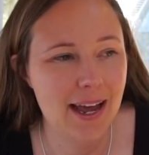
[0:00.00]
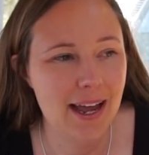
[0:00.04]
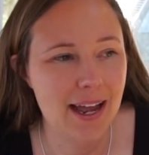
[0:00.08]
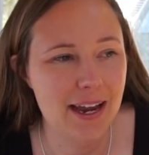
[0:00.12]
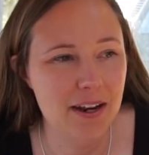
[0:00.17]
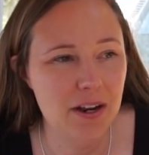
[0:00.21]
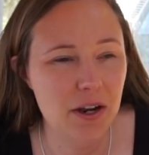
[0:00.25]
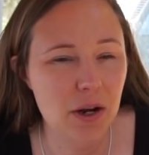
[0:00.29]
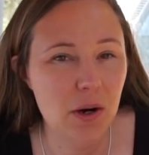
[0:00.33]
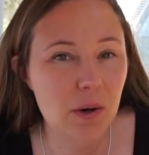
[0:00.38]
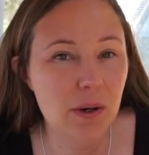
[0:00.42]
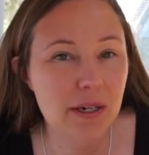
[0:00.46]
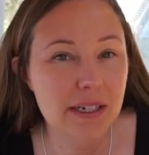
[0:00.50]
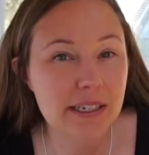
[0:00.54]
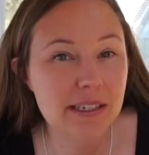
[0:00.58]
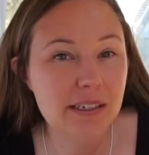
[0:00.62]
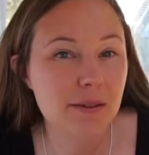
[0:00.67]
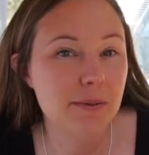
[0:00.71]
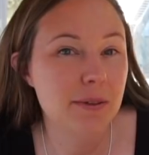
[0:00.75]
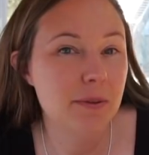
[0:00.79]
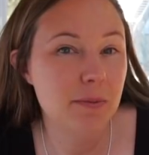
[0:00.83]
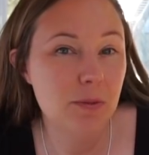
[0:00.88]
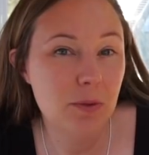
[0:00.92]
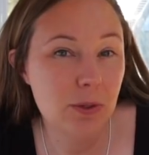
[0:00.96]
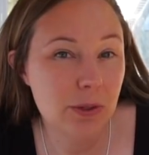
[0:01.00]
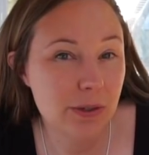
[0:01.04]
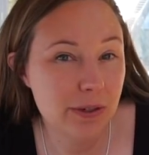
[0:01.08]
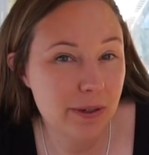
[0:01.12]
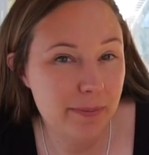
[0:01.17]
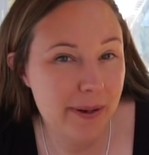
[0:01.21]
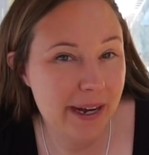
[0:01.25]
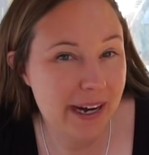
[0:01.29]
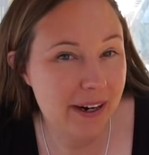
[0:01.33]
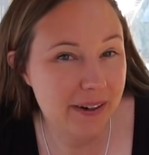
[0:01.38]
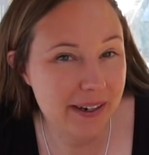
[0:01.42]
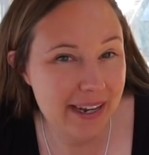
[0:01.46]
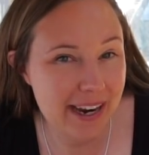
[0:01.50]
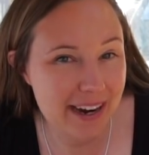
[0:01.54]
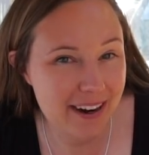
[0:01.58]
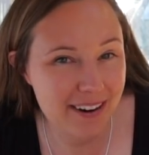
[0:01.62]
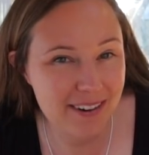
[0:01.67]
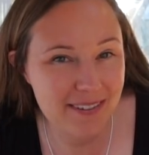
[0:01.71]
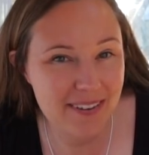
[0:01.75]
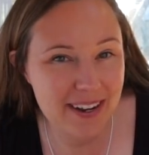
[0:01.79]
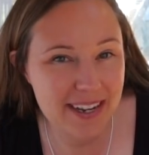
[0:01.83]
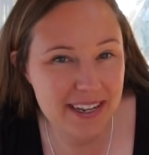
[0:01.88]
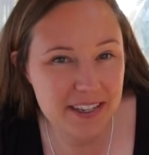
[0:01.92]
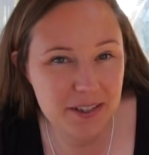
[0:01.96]
and know a little bit more about
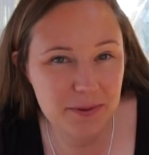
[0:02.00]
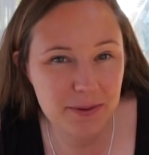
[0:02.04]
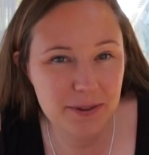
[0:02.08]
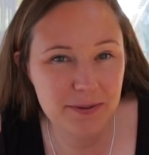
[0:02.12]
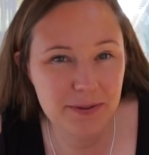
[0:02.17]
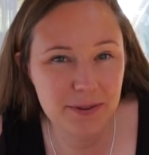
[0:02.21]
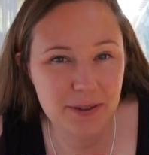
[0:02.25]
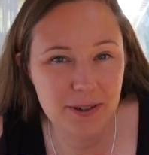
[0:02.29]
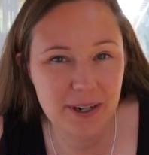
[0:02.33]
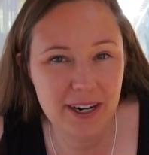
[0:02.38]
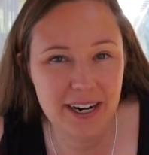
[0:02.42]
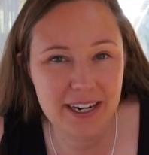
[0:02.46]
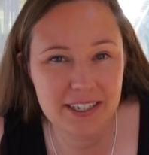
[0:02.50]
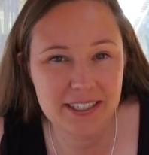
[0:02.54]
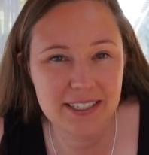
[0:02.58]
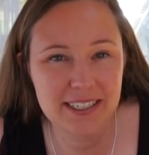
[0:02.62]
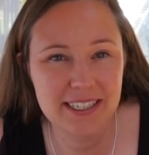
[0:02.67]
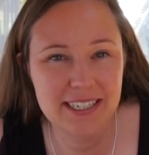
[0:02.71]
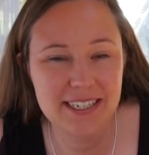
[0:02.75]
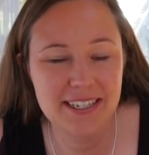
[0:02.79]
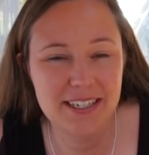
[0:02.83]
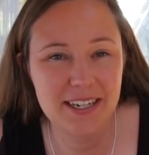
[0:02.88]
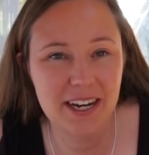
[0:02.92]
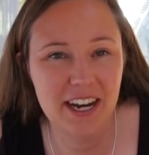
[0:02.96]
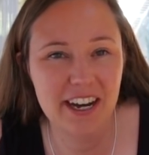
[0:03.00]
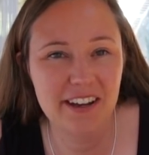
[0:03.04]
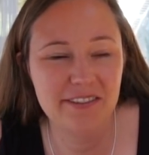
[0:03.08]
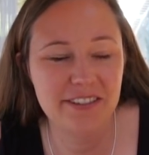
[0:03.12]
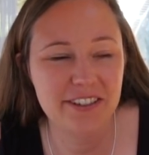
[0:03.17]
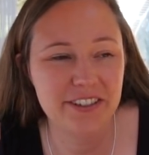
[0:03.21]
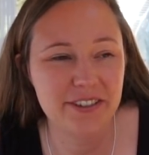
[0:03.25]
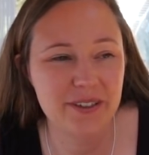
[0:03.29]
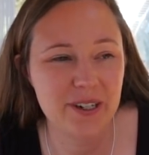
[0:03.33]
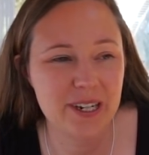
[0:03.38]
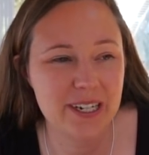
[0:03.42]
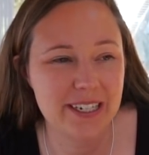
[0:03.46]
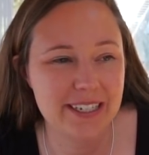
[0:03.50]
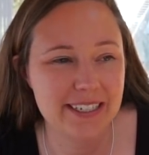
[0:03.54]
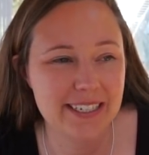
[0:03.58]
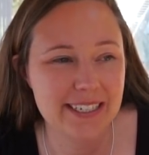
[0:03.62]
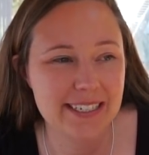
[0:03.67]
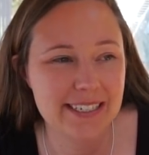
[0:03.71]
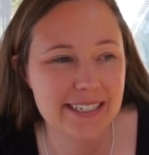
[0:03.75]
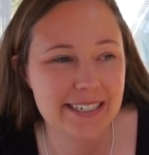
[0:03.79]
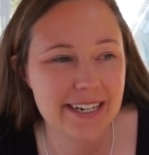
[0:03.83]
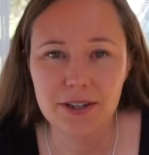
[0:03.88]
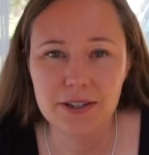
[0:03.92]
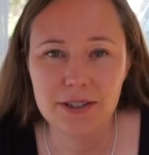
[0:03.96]
caravans before I actually dive straight in.
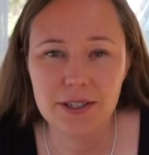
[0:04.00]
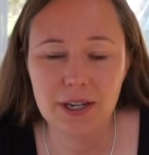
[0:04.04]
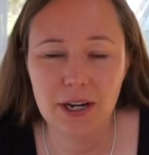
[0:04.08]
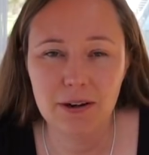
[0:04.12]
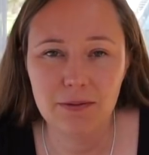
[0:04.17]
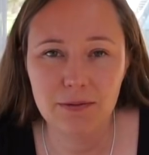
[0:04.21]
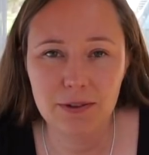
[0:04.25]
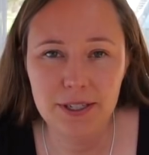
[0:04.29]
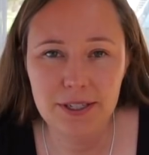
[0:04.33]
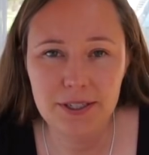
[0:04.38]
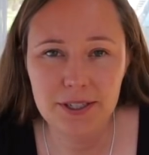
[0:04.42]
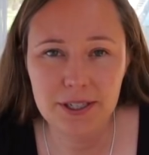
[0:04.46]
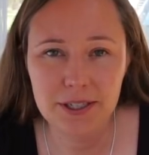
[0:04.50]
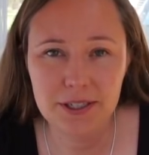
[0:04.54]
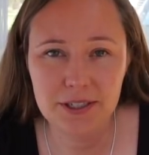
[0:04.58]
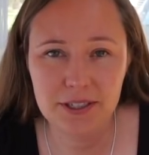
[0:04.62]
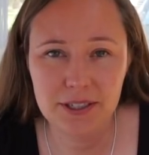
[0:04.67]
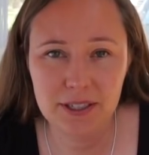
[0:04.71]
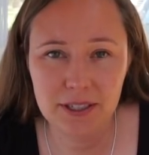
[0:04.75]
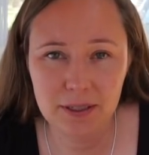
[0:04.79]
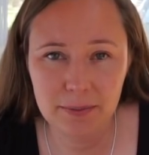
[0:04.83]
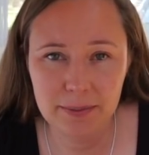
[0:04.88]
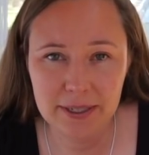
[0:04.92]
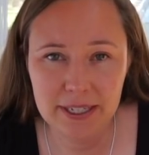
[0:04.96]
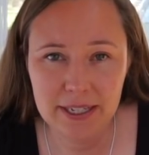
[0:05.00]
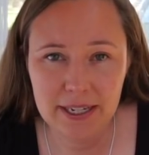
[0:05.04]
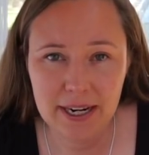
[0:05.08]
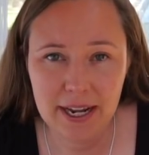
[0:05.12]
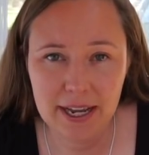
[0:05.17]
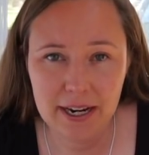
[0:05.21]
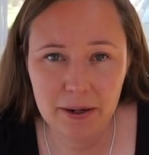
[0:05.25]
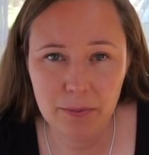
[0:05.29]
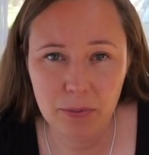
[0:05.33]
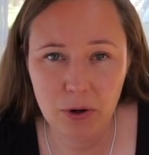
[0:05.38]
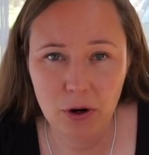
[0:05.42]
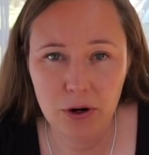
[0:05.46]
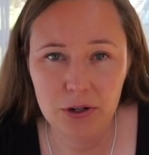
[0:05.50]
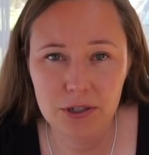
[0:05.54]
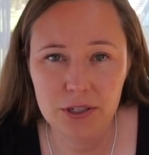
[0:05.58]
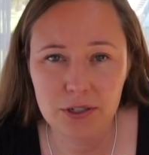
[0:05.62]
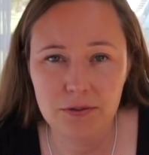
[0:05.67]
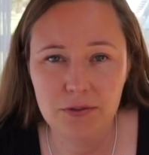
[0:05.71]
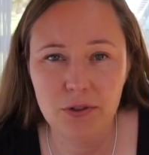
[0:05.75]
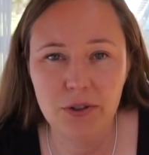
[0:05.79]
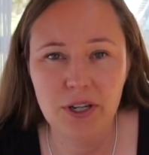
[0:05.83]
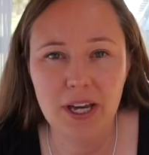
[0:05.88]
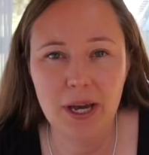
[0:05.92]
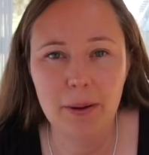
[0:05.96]
So I've researched a little bit and approached
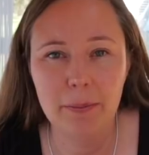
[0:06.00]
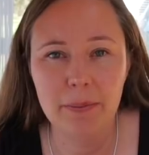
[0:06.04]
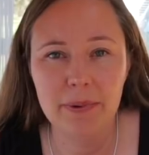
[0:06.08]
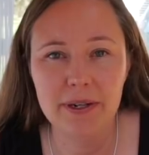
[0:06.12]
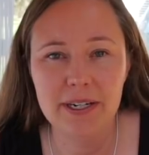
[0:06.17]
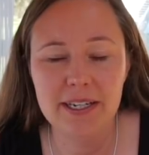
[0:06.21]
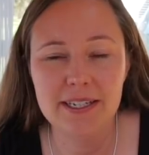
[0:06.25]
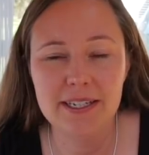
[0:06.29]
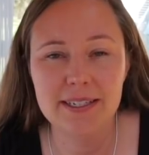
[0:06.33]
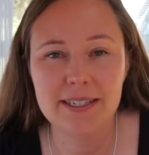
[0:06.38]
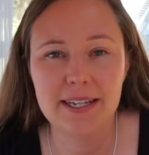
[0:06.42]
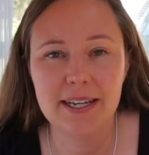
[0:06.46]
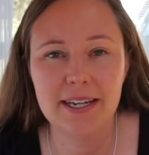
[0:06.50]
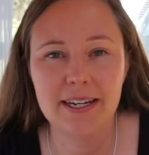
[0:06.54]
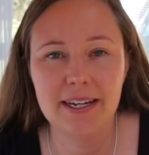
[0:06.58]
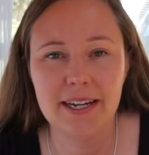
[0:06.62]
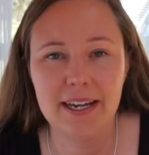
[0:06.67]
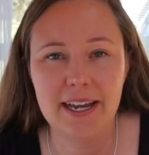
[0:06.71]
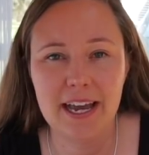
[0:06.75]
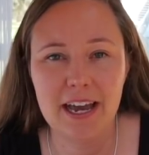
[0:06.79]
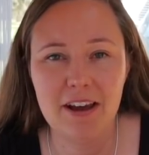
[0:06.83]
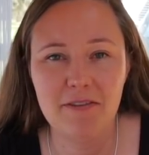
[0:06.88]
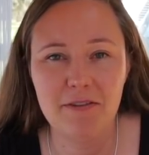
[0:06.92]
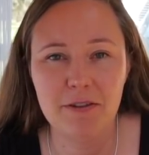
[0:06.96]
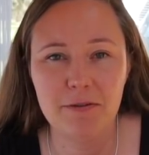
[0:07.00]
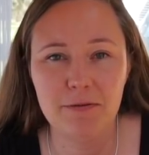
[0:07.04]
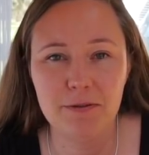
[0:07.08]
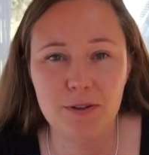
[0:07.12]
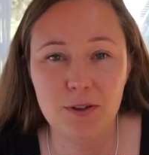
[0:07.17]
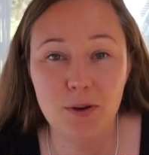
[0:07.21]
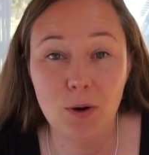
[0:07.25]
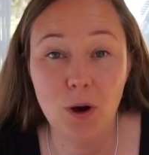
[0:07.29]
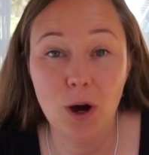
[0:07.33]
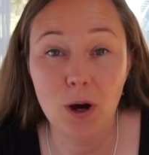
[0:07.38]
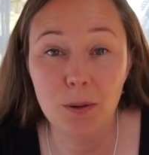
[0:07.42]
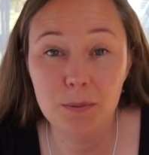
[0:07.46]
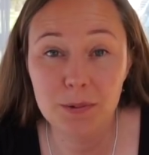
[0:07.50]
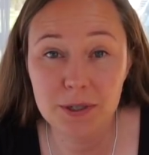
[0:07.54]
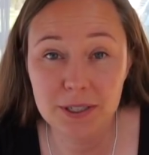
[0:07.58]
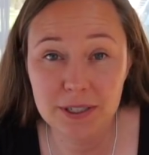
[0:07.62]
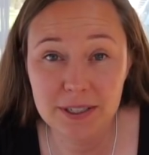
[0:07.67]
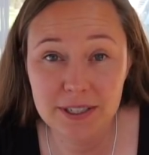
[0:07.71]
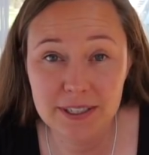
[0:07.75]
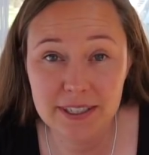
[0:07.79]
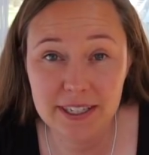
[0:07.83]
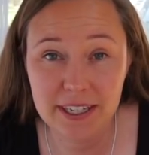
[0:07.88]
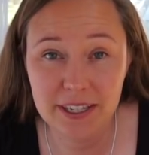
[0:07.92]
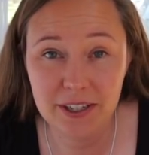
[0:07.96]
a few companies, and I have a few
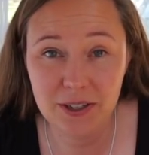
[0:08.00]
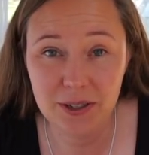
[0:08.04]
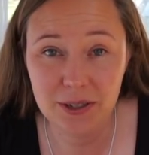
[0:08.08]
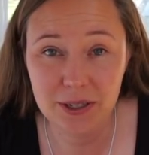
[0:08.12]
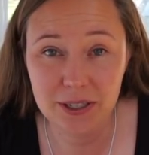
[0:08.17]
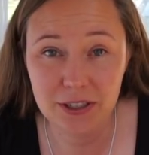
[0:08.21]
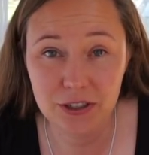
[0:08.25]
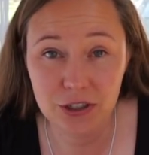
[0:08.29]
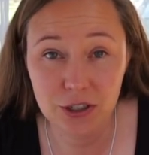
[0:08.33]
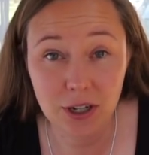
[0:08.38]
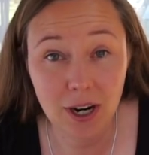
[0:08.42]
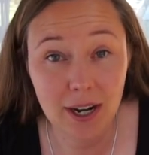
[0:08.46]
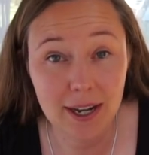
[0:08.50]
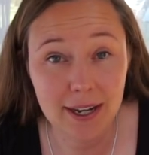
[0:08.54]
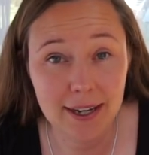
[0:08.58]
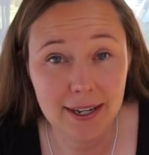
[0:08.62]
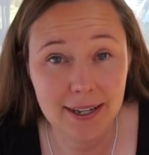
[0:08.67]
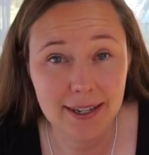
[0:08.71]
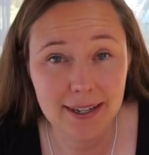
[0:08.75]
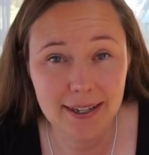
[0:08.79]
options that you can try.